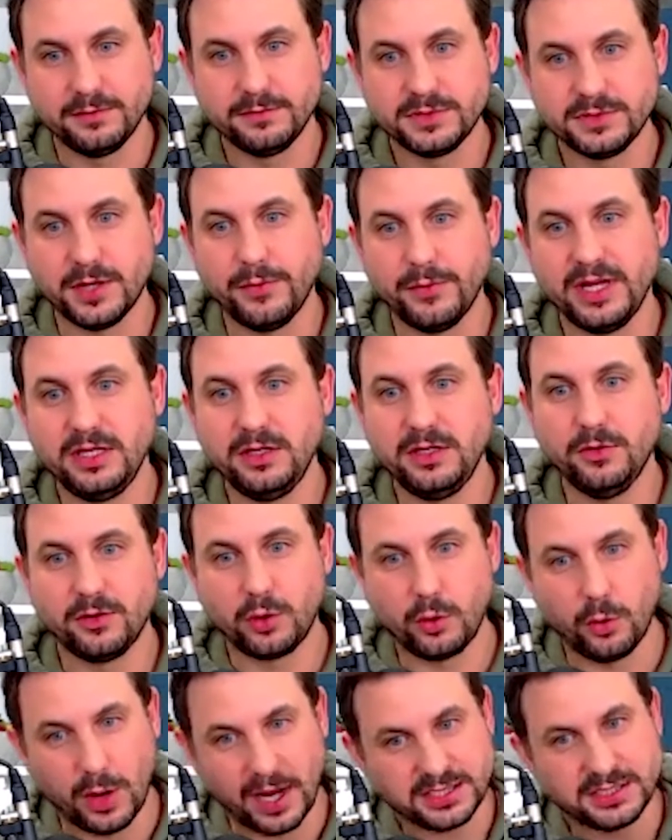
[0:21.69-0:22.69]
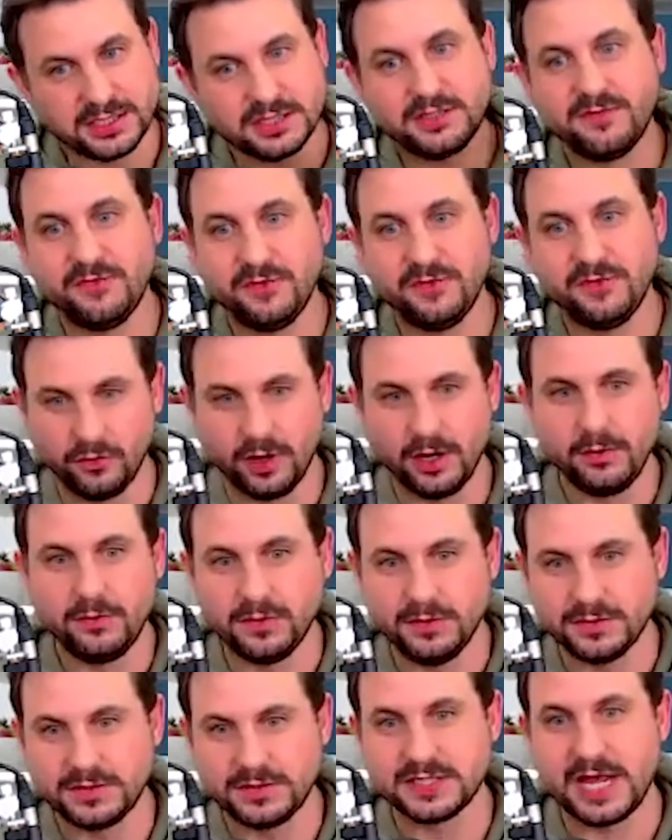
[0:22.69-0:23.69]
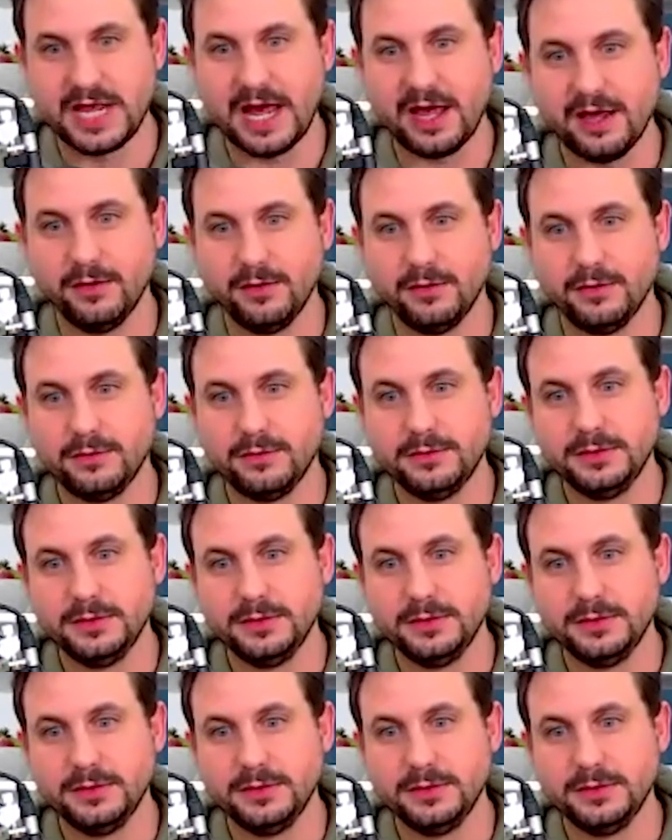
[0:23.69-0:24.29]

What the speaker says: So in your quest for growth and scale,